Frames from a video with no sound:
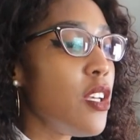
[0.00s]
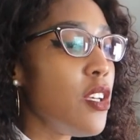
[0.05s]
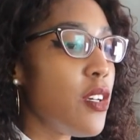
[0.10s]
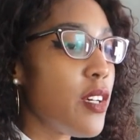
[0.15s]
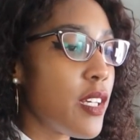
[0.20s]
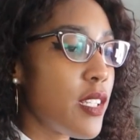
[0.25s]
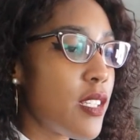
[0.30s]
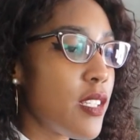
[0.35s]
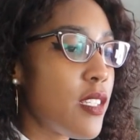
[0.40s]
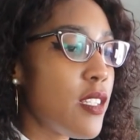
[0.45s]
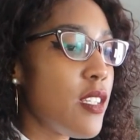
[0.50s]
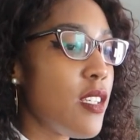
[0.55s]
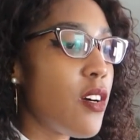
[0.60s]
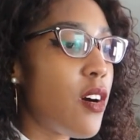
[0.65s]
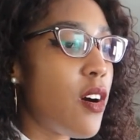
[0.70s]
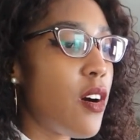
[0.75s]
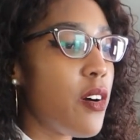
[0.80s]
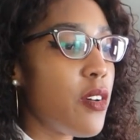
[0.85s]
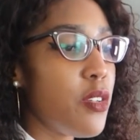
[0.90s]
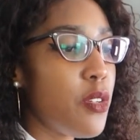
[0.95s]
you get to see
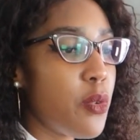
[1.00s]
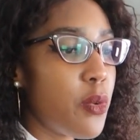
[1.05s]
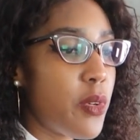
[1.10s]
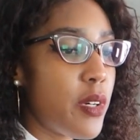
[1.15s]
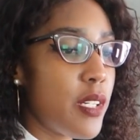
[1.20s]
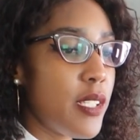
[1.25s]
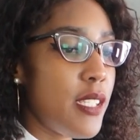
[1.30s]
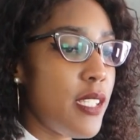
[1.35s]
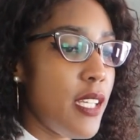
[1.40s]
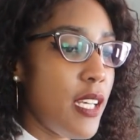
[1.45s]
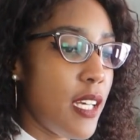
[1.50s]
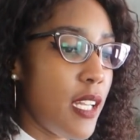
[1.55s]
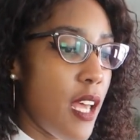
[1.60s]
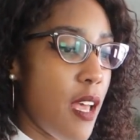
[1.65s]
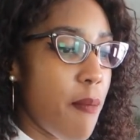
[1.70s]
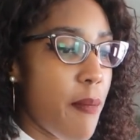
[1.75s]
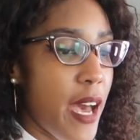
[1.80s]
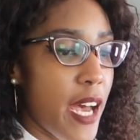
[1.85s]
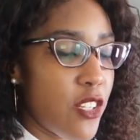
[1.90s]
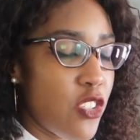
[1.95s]
all your
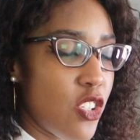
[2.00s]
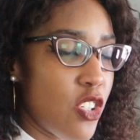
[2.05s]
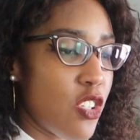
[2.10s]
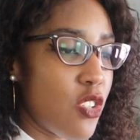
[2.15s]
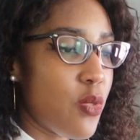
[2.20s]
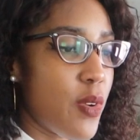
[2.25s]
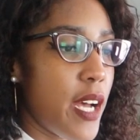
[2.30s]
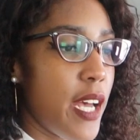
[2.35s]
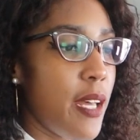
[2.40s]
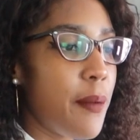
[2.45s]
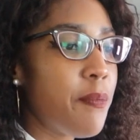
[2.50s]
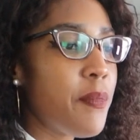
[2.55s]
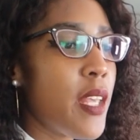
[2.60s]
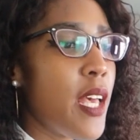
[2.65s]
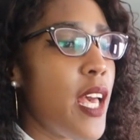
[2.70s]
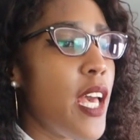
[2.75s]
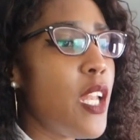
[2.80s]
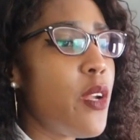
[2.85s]
DNA matches, right?